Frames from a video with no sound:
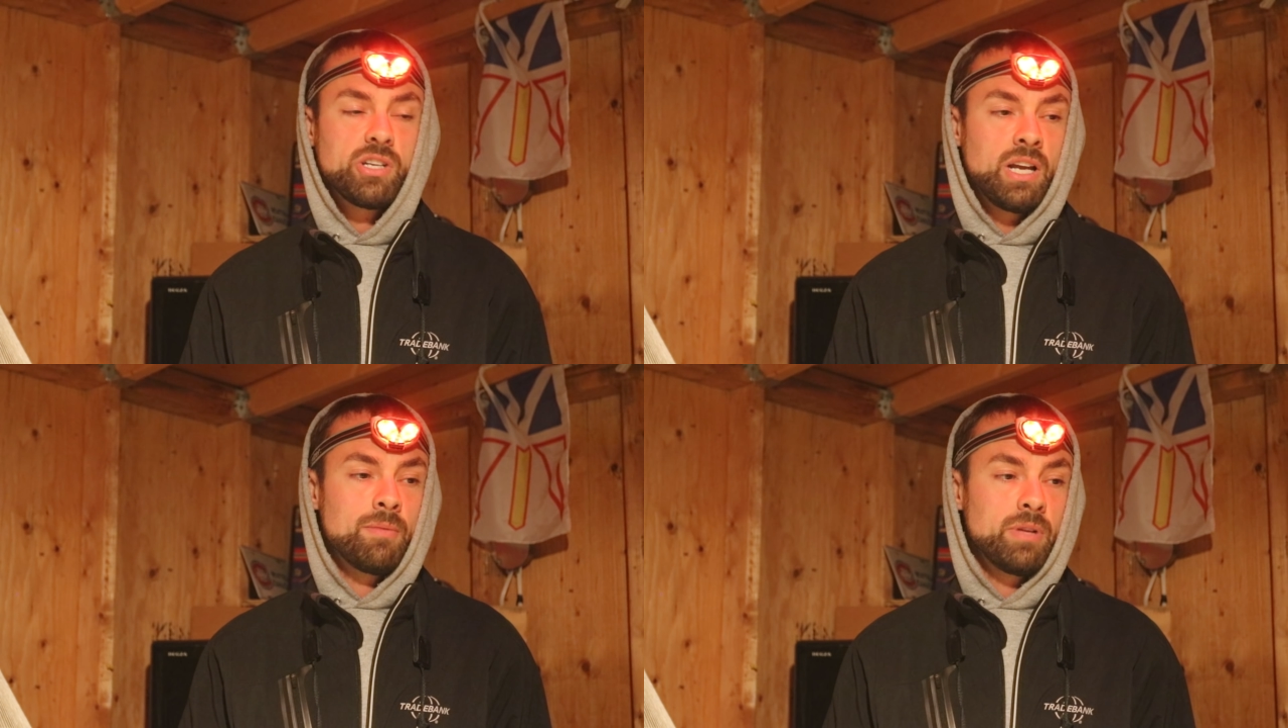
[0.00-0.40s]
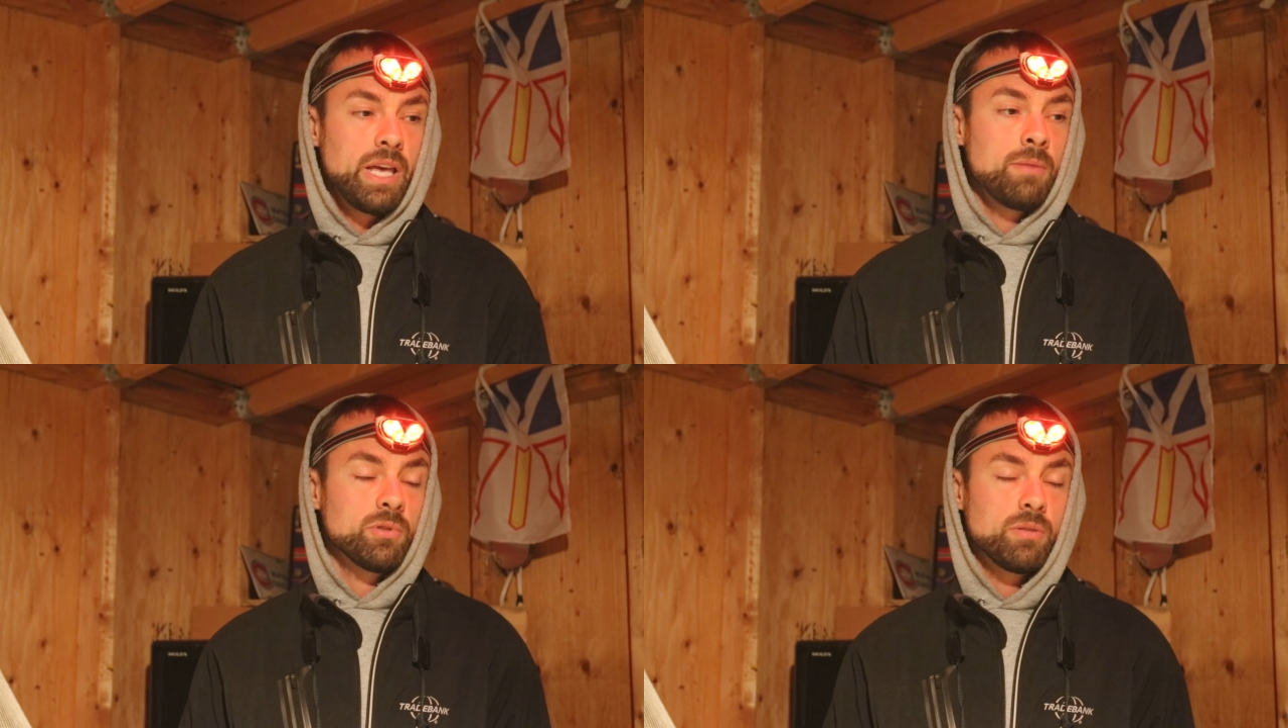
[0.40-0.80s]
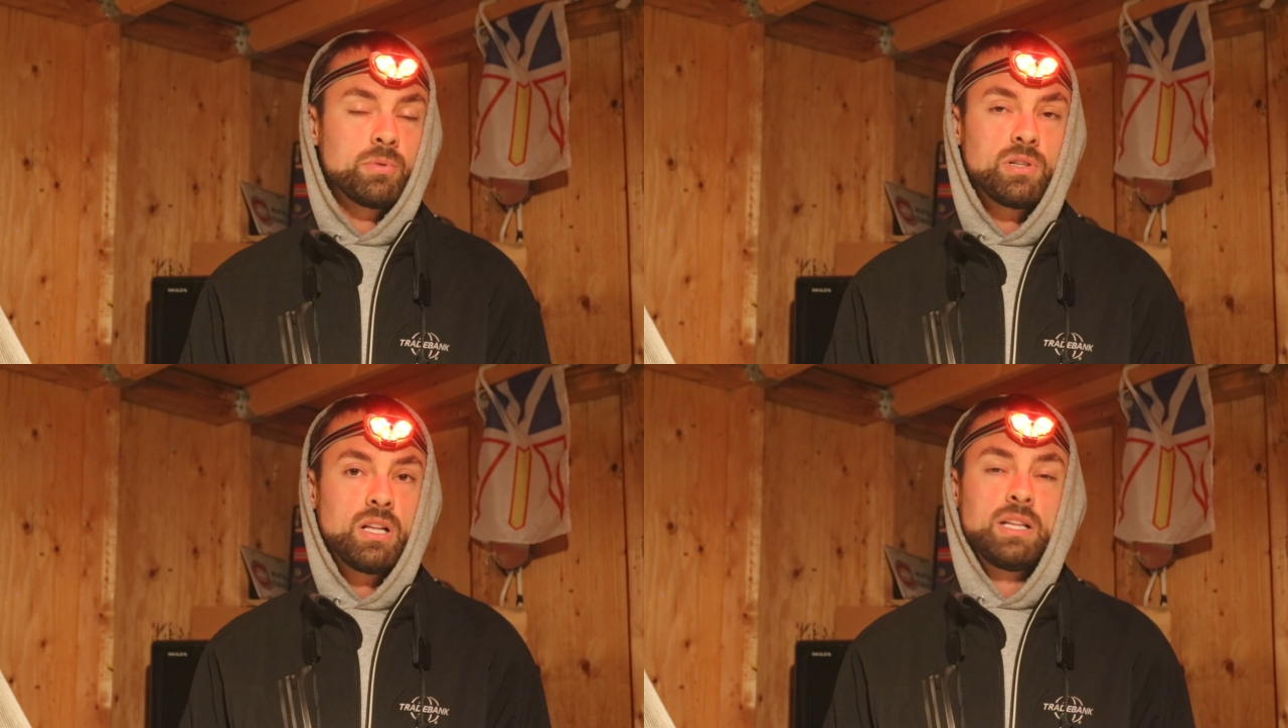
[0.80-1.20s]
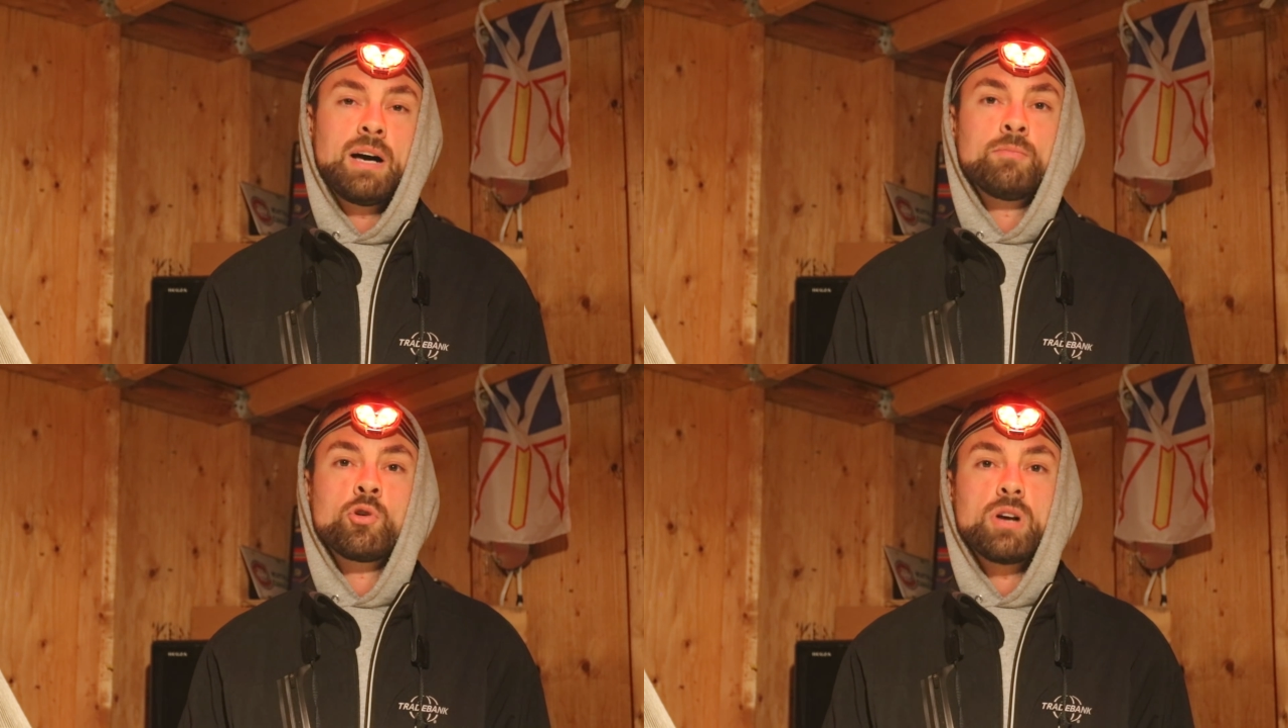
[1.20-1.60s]
and I'm able to pull a
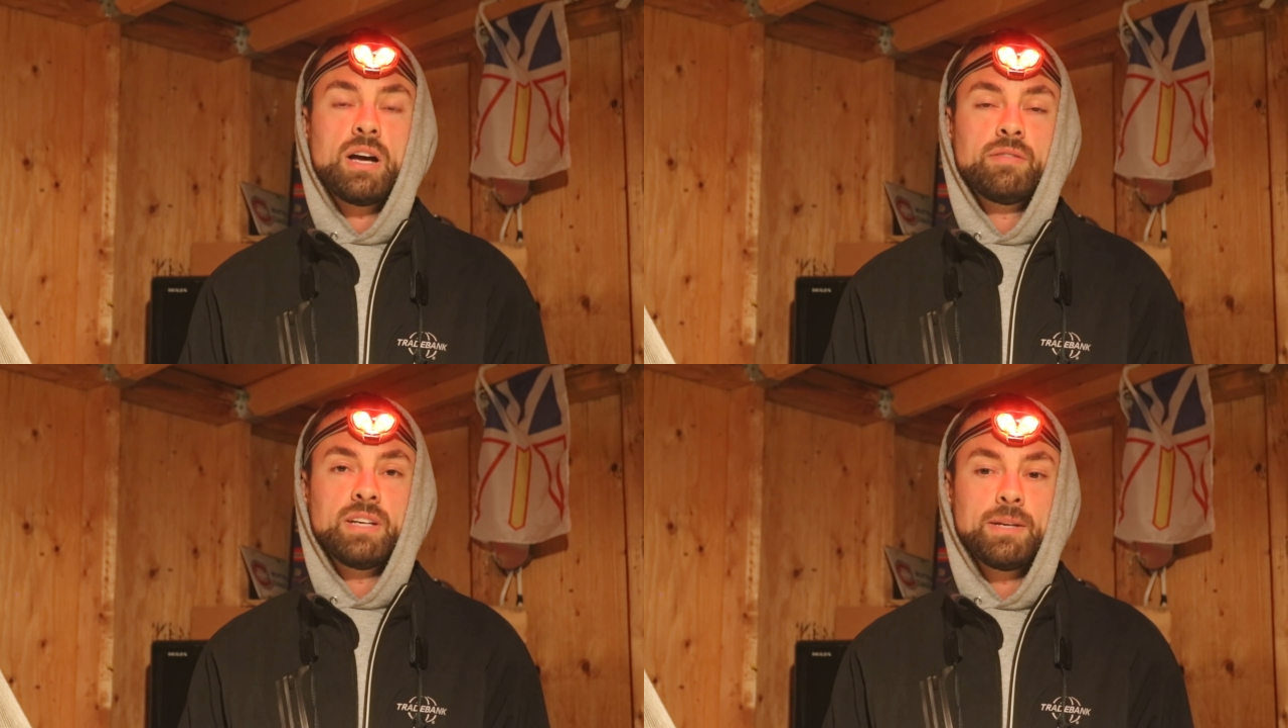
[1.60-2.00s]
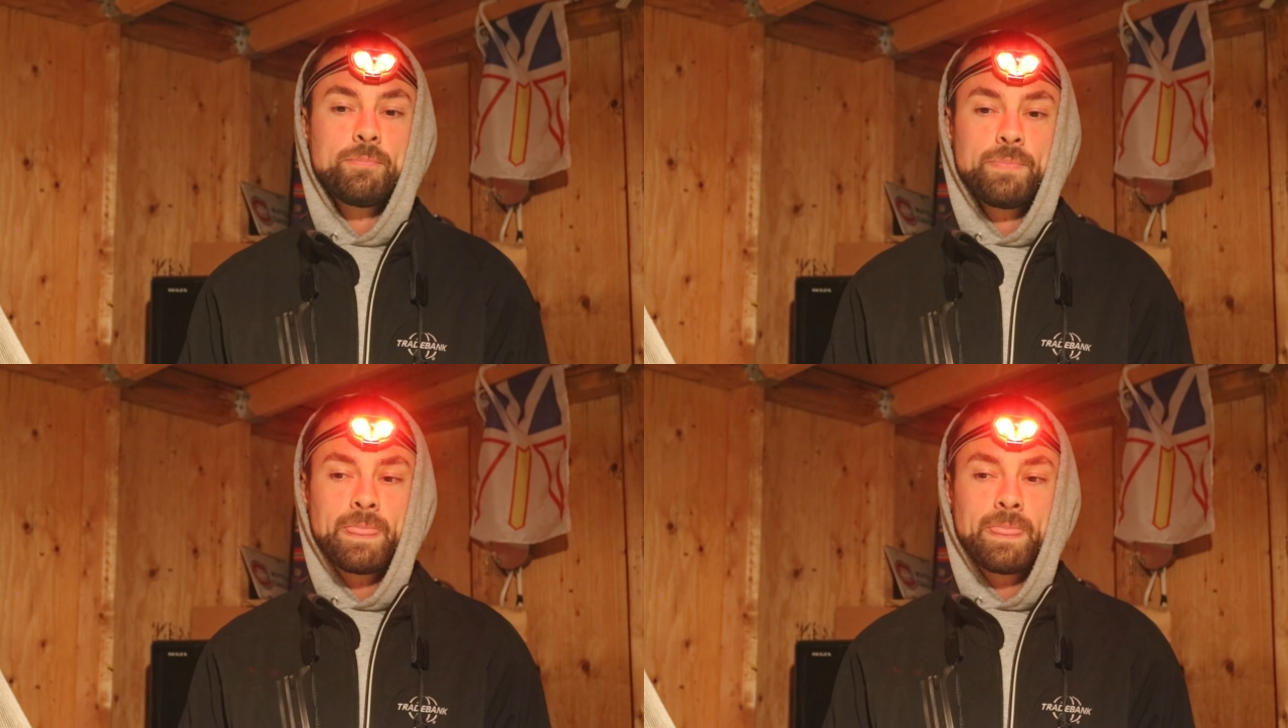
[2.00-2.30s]
lot more out of it.